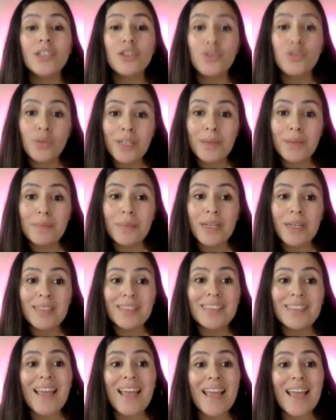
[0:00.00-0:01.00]

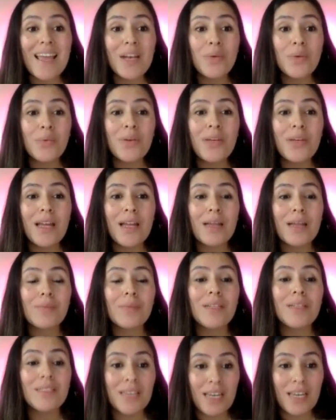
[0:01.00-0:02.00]
treatment, and
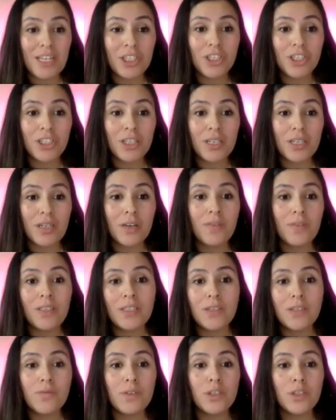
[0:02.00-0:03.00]
rehabilitation of
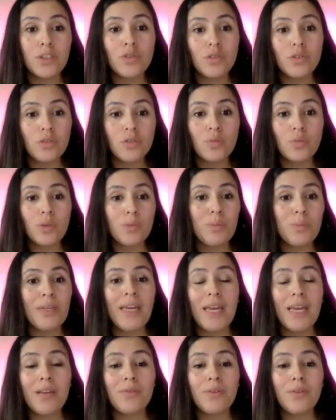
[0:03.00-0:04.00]
individuals with
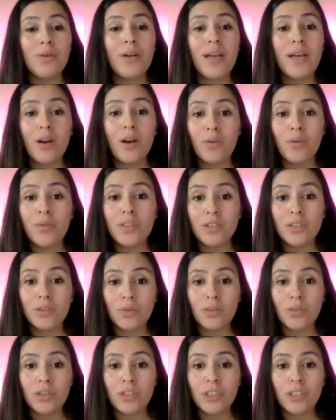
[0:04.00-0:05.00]
behavioral health
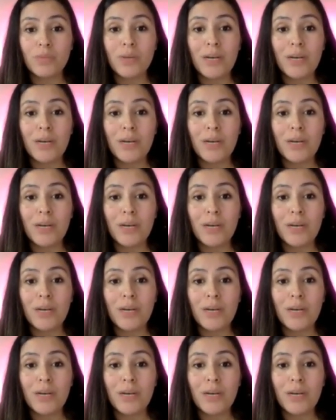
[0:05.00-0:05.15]
disorders,